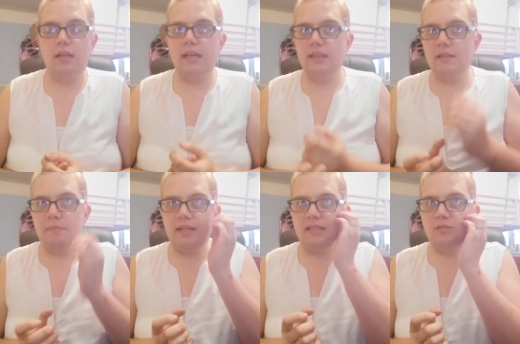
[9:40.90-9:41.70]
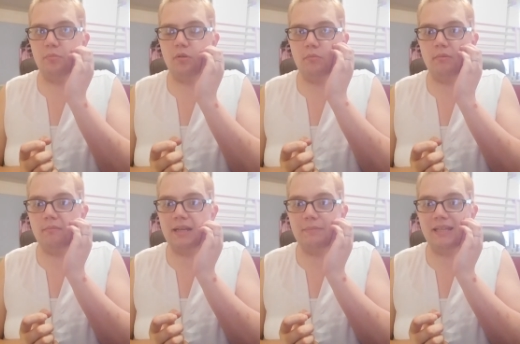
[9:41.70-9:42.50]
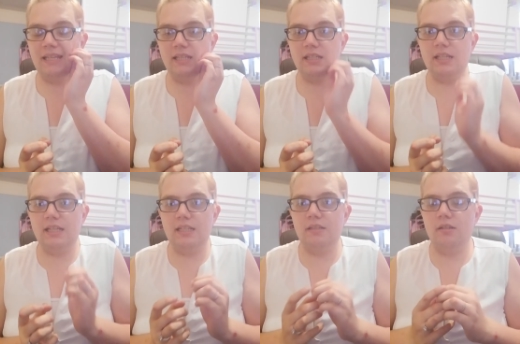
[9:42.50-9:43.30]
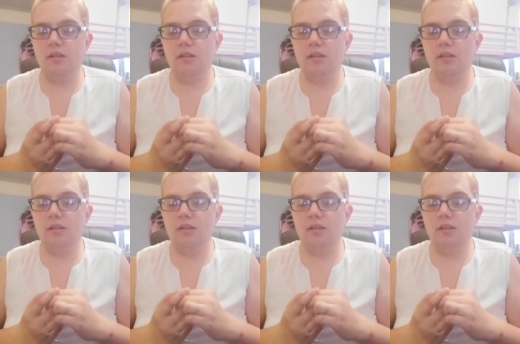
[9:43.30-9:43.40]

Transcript: I think my next appointment might be in